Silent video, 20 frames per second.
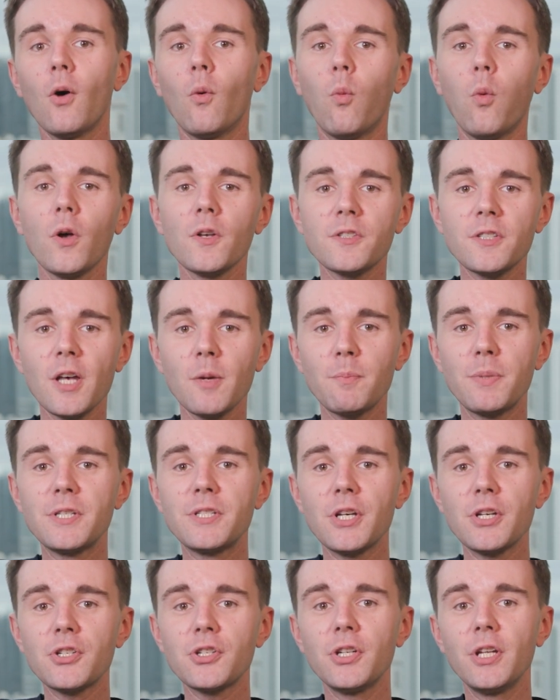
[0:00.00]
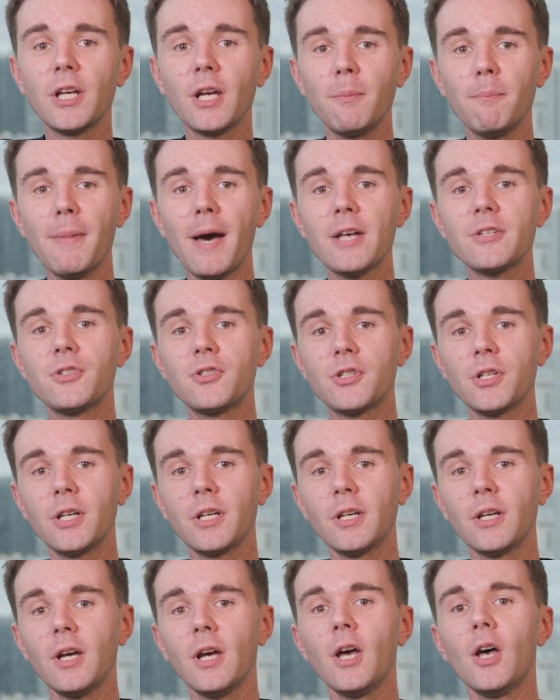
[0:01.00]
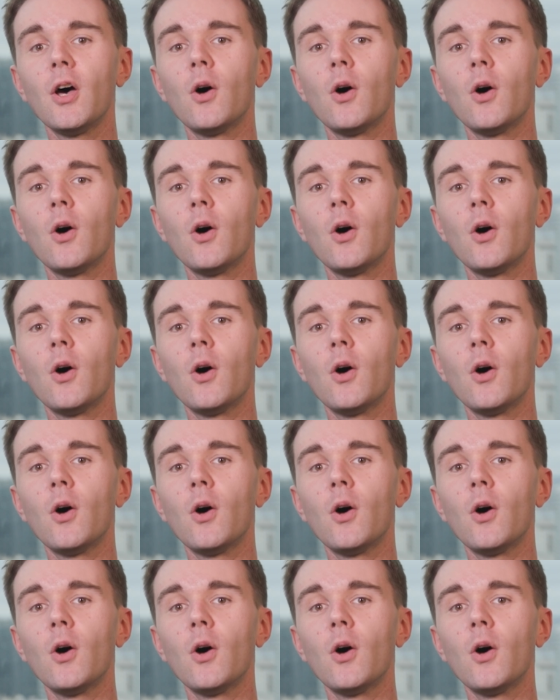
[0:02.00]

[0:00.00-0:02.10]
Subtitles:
What's their positioning and messaging?